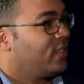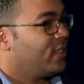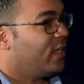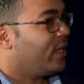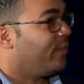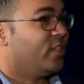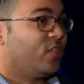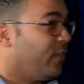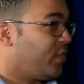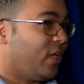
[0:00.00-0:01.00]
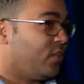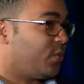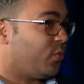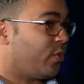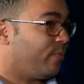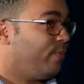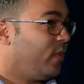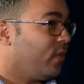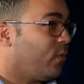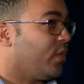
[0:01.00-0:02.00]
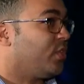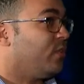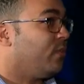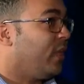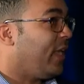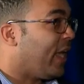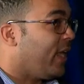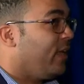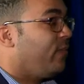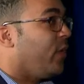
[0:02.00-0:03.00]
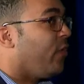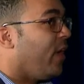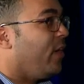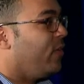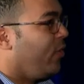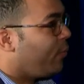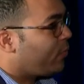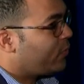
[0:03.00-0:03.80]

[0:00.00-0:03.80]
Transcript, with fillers: Uh, it's on the challenge board. The question of getting, figuring out, you know,